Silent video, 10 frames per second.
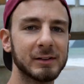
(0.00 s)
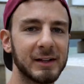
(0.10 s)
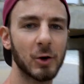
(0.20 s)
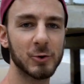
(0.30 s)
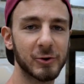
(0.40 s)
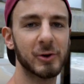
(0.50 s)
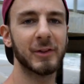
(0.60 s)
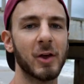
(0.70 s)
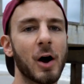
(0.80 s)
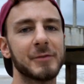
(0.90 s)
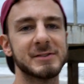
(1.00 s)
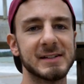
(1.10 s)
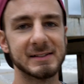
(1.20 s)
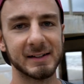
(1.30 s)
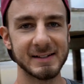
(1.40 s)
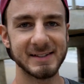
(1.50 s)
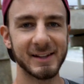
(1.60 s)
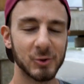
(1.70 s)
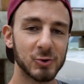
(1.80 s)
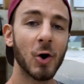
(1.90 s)
El Nido during the off season is
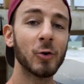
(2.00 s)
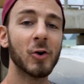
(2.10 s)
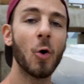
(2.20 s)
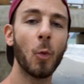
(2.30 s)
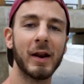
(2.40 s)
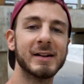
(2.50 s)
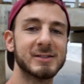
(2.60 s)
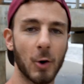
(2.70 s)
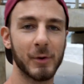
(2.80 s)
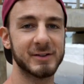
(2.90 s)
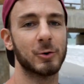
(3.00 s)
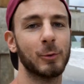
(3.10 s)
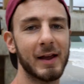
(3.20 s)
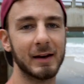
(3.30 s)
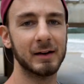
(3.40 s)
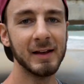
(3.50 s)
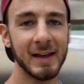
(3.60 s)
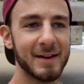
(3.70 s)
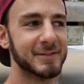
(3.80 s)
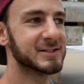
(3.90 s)
that you don't know when it's going to rain.
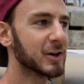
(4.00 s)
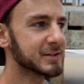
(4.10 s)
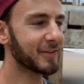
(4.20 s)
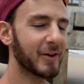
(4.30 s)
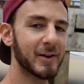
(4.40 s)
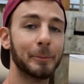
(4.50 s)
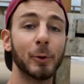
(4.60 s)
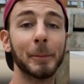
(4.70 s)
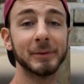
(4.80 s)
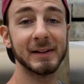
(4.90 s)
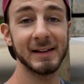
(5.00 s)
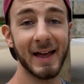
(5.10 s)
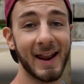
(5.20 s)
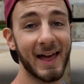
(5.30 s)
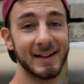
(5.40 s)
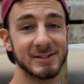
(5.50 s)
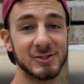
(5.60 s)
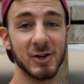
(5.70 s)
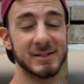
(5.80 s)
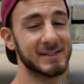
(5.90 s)
It starts very abruptly and ends
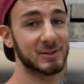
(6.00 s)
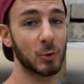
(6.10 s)
just as